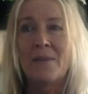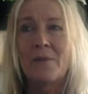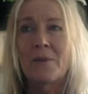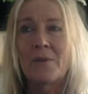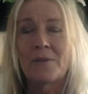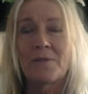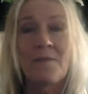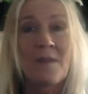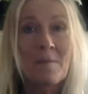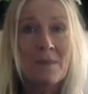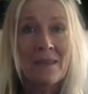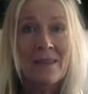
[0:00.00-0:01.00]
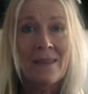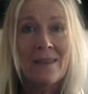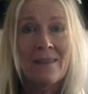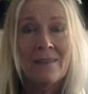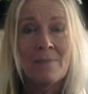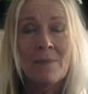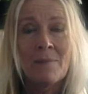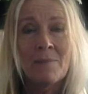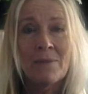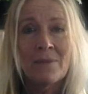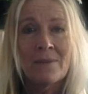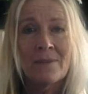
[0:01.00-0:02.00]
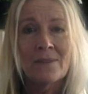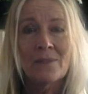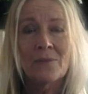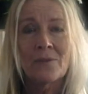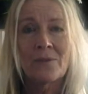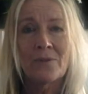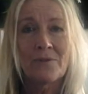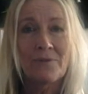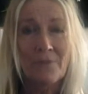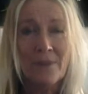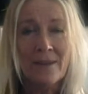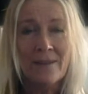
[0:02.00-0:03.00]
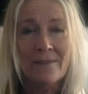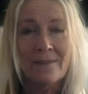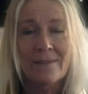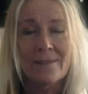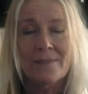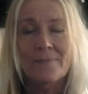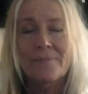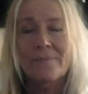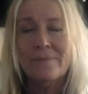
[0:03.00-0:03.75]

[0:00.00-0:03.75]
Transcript: whether it's family members or good friends,